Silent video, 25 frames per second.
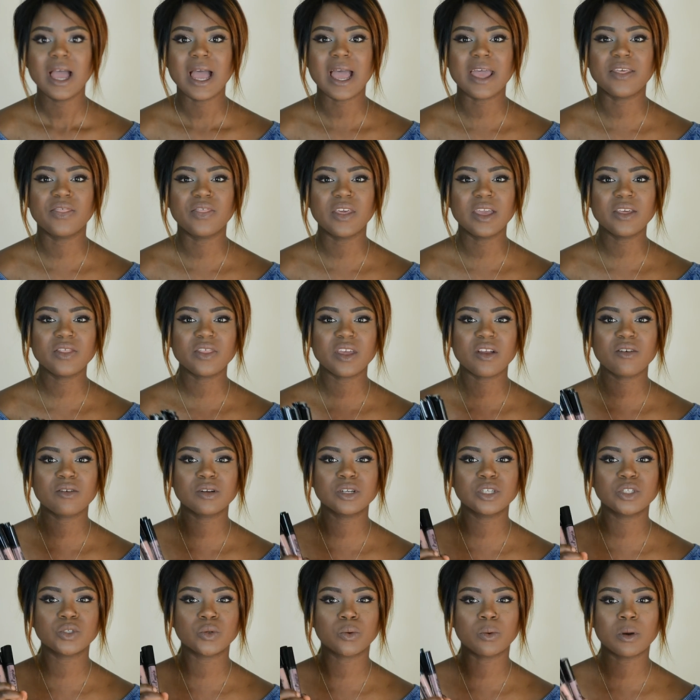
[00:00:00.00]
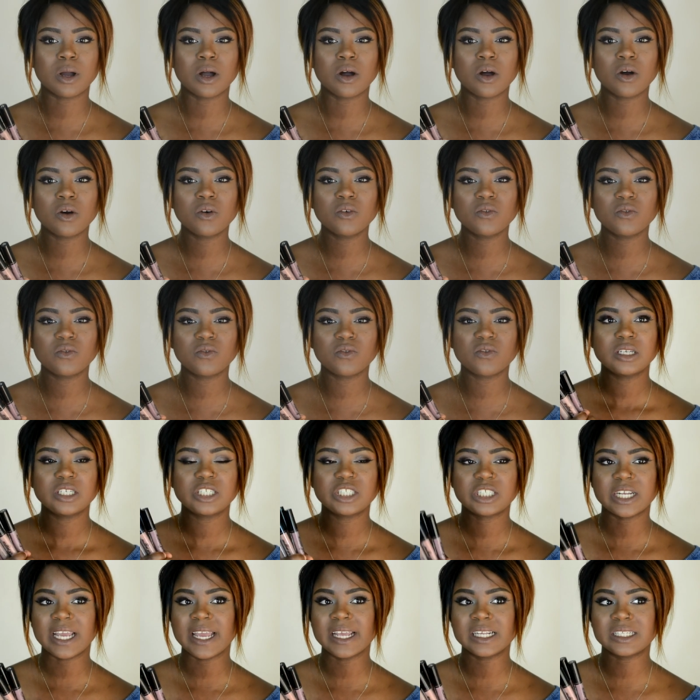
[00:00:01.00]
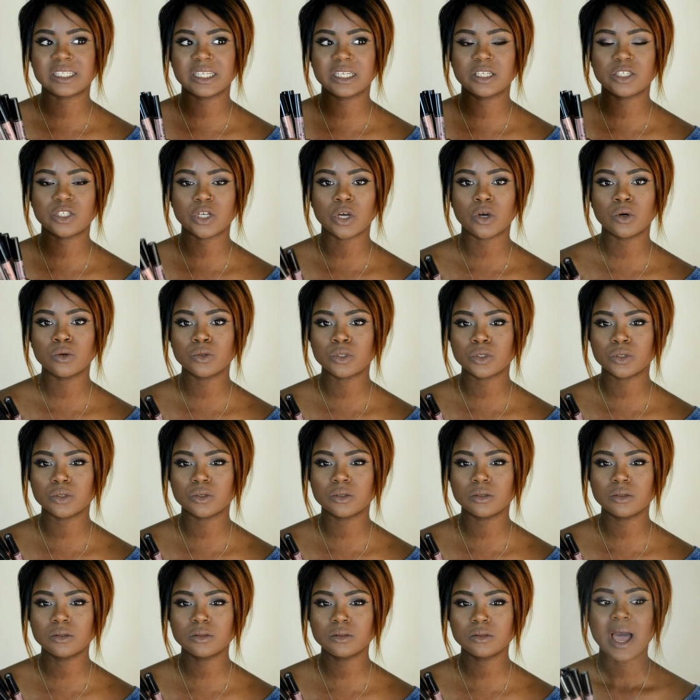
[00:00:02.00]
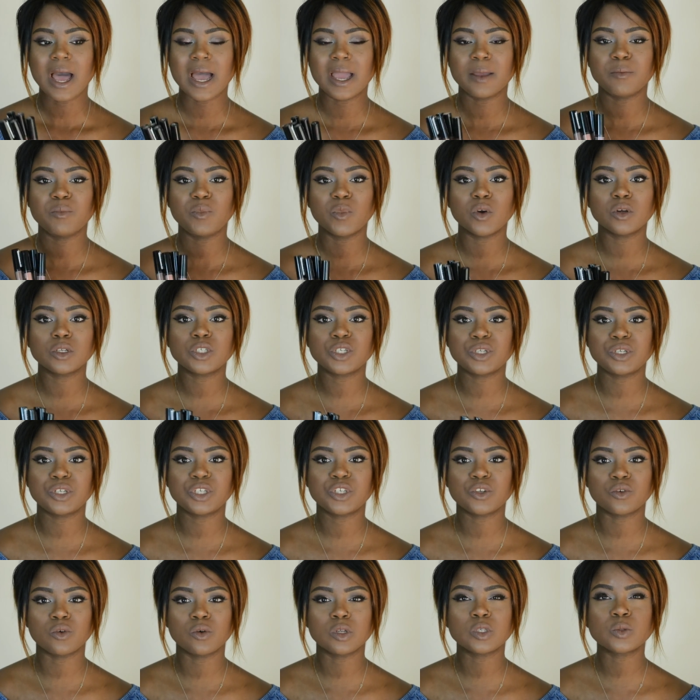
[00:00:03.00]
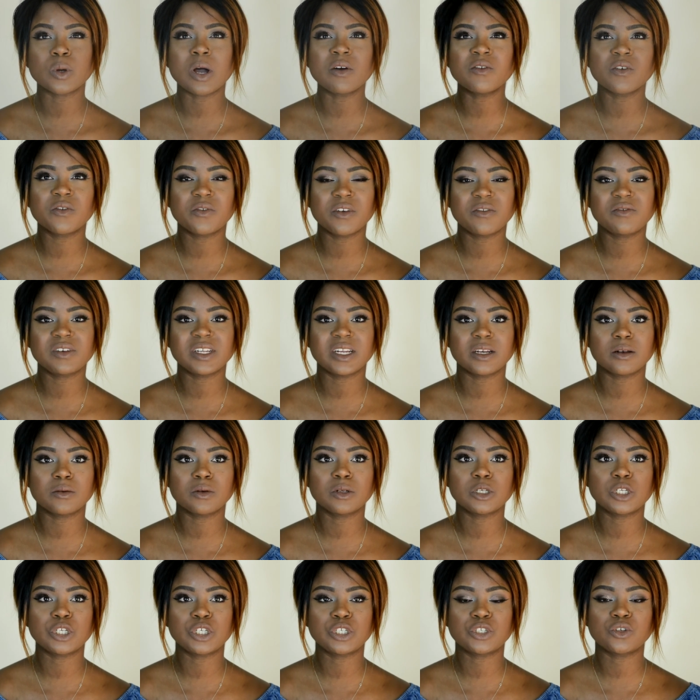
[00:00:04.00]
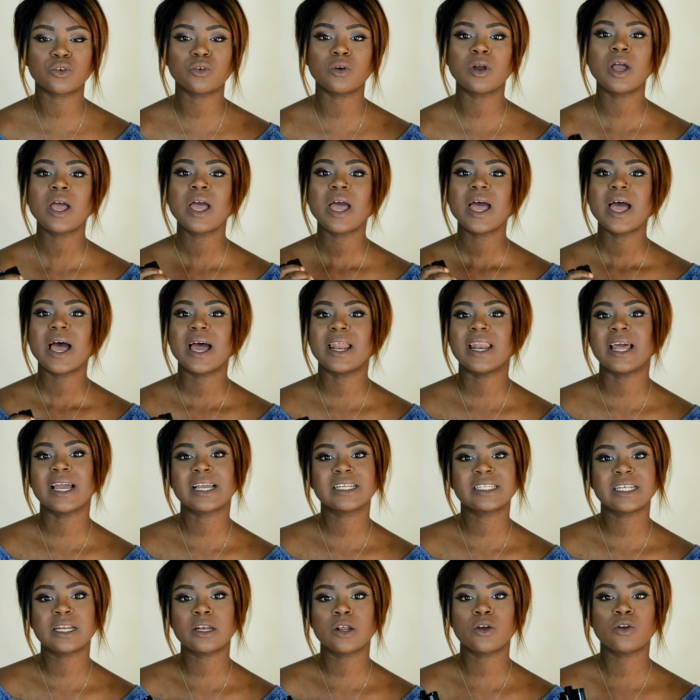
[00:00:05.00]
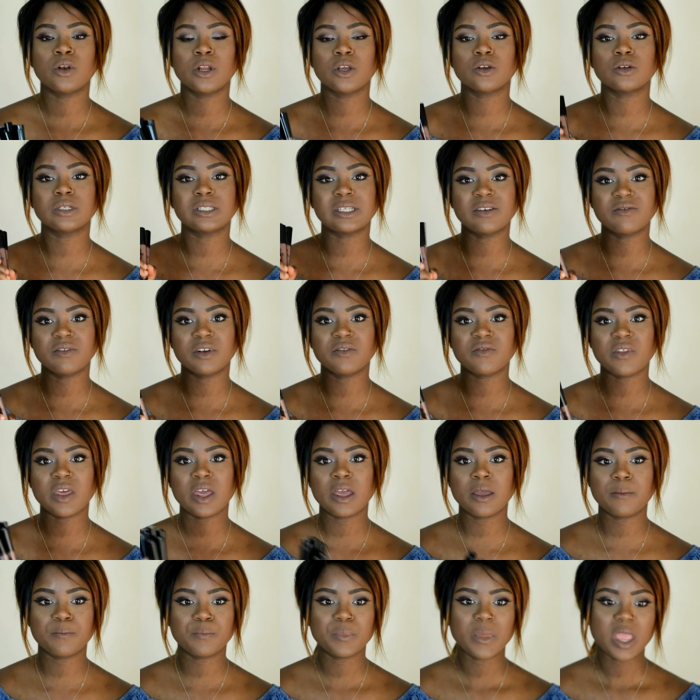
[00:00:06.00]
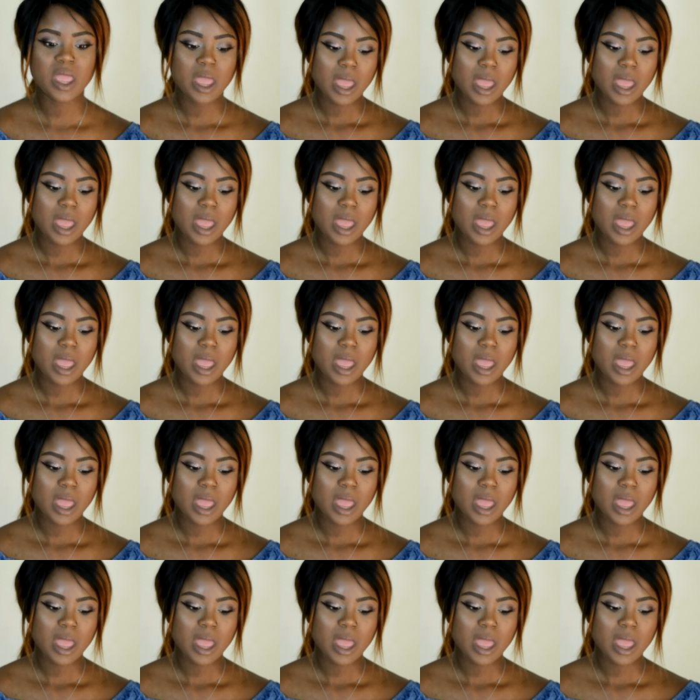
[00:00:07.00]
I think there are 12 shades in total. I'm not too sure, 12 or 15, I'm not too sure. And like I said, I only got 7 of them.